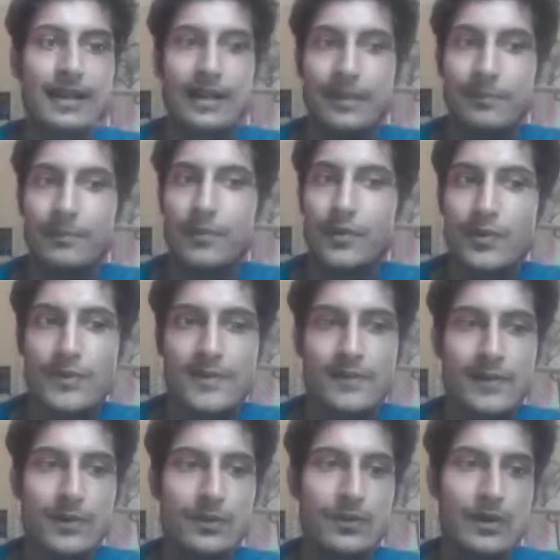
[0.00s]
compose
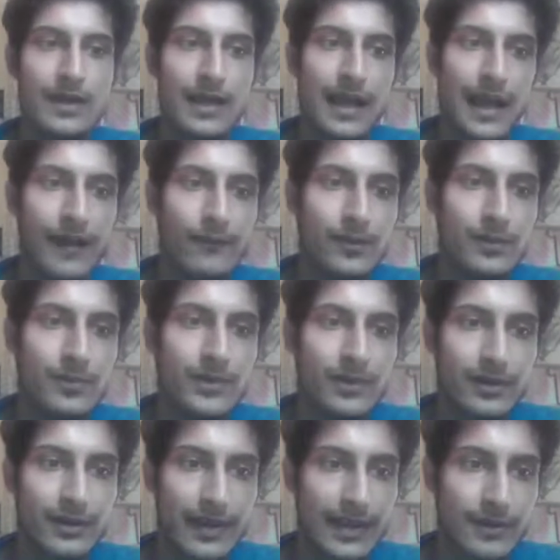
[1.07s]
view I will be
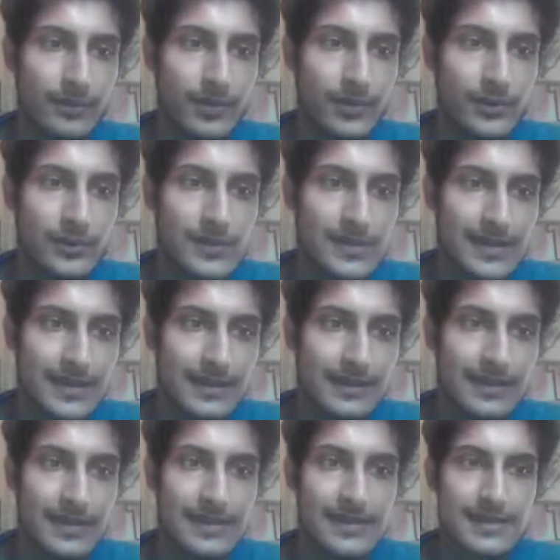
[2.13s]
not able to see
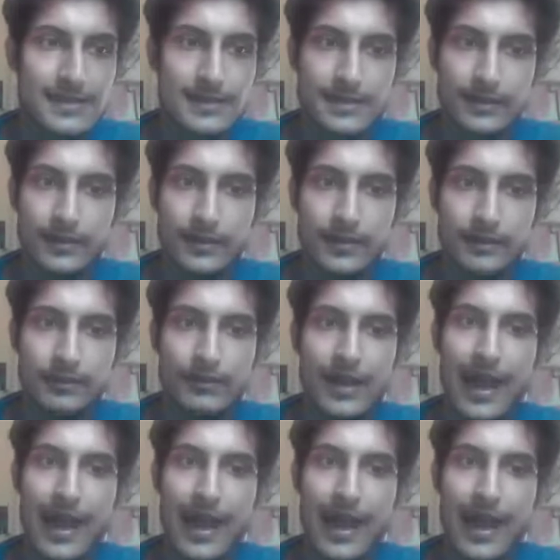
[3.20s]
this uh,